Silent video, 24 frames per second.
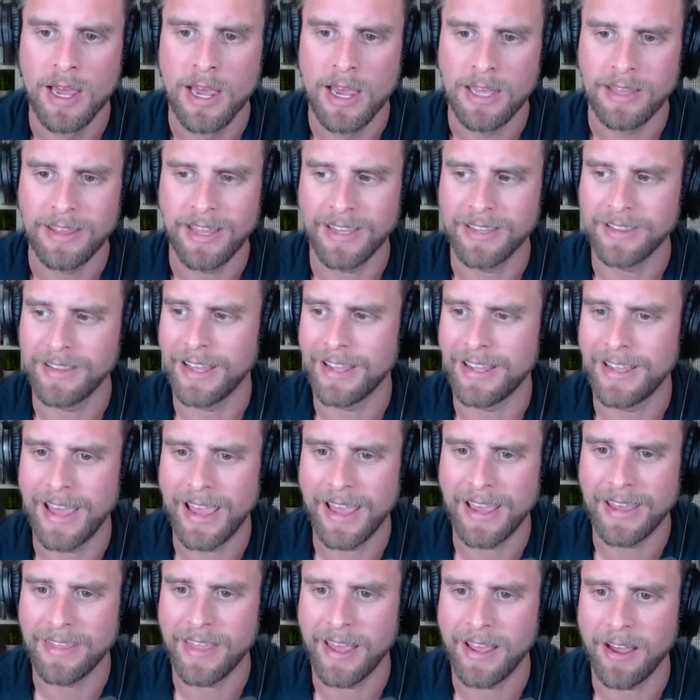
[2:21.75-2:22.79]

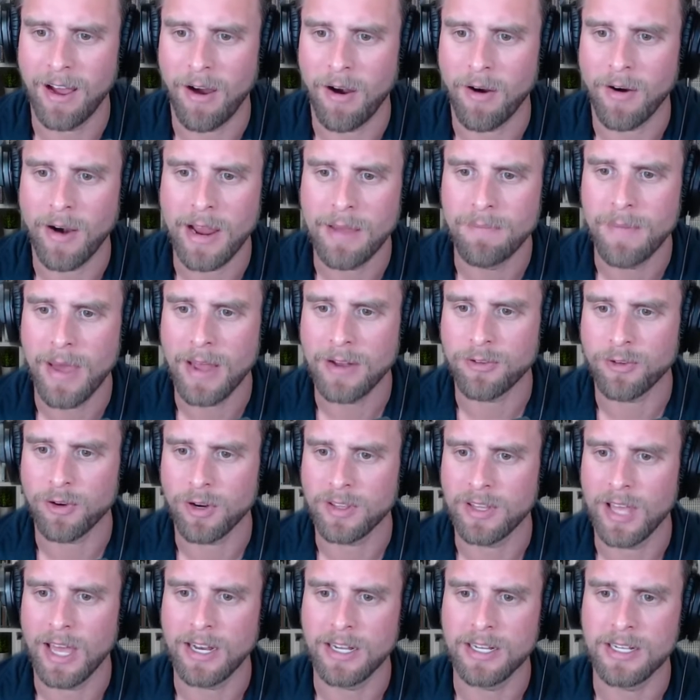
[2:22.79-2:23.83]
They are a
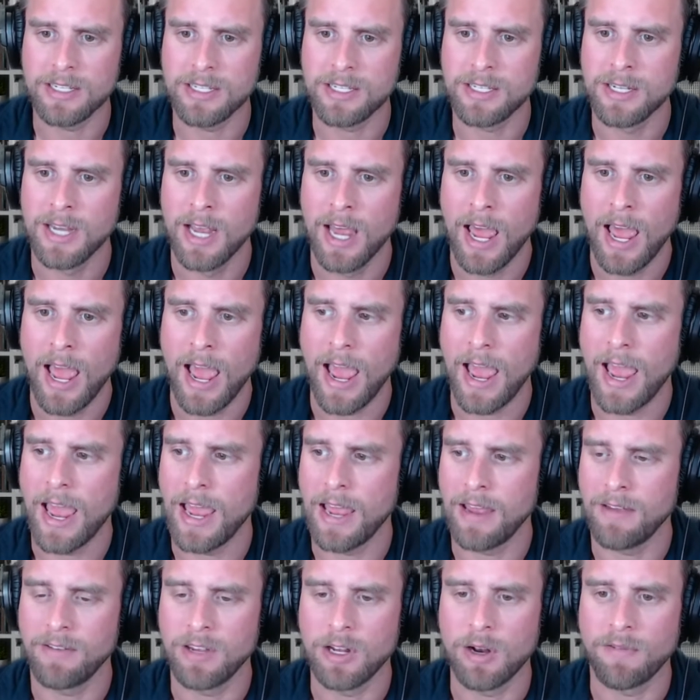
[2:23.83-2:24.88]
metric that is
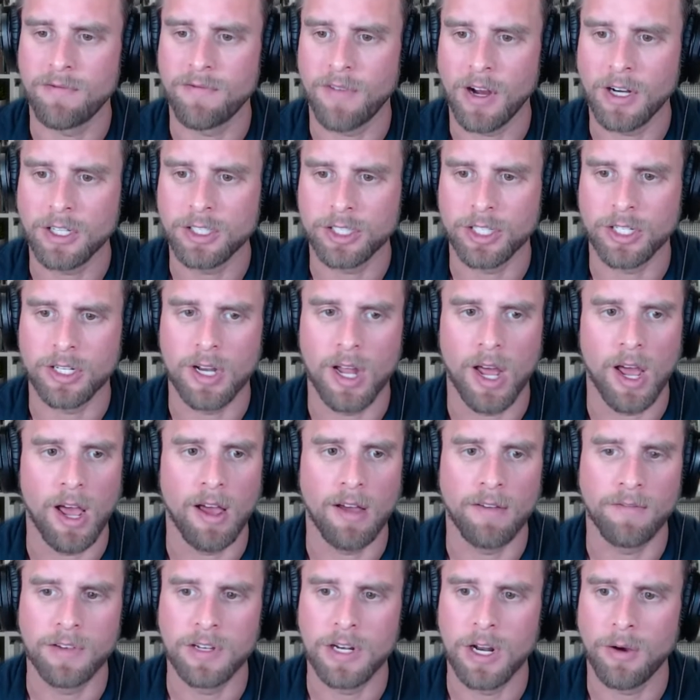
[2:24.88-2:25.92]
a function
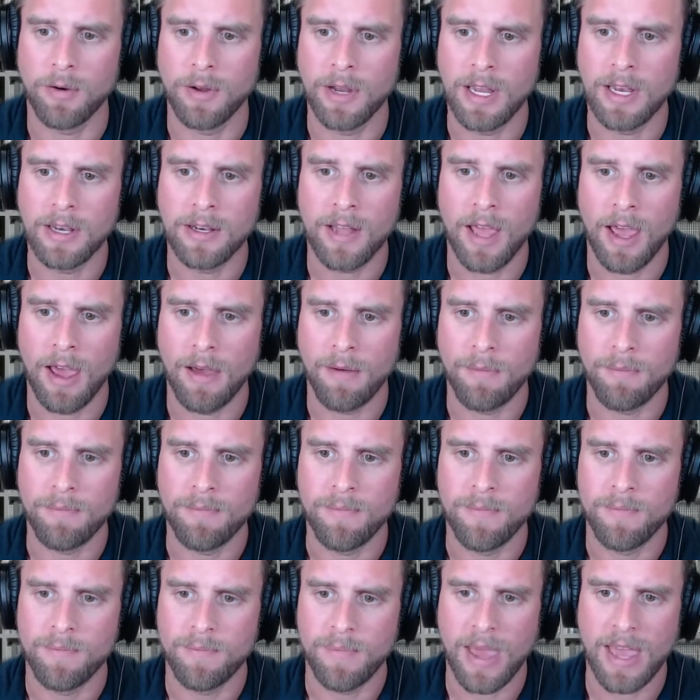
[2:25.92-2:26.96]
of income
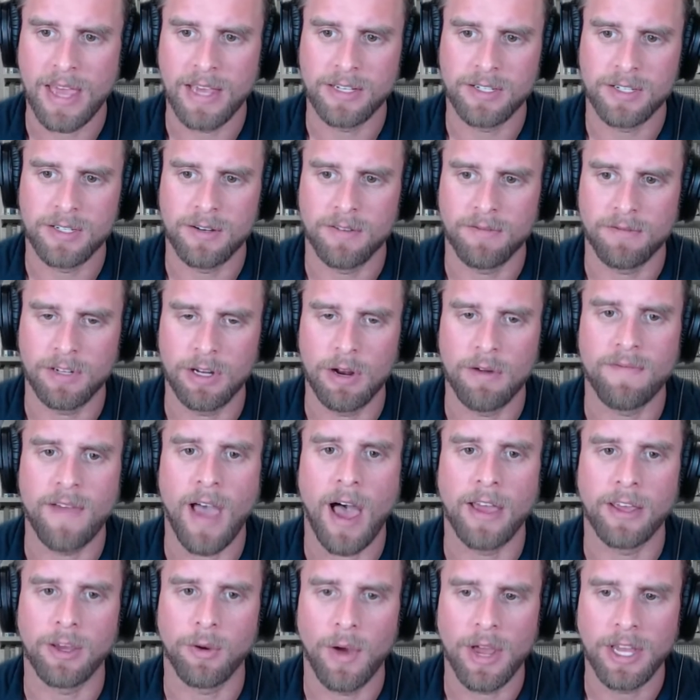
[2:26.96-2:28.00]
based
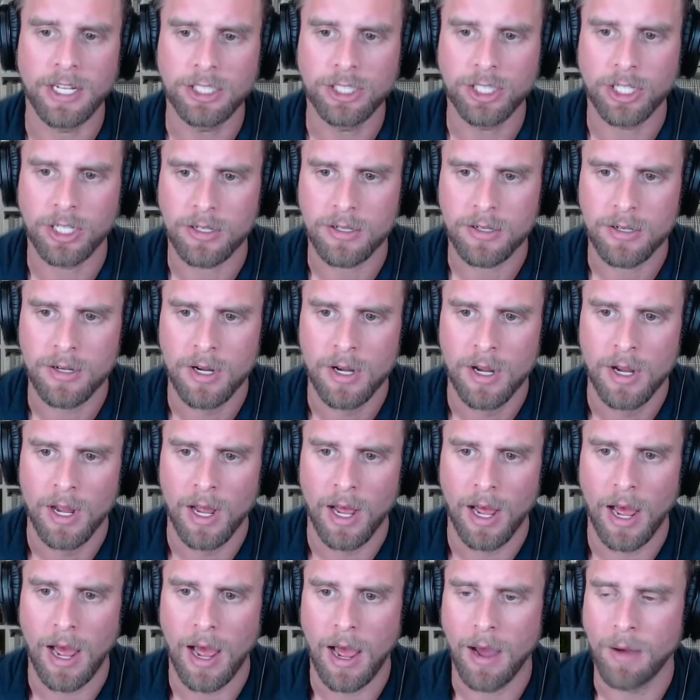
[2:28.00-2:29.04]
valuation,
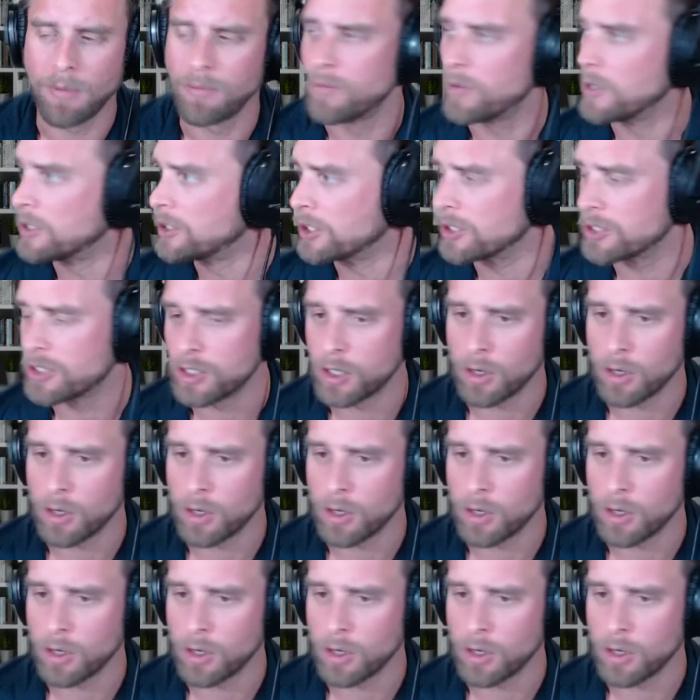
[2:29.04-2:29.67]
which is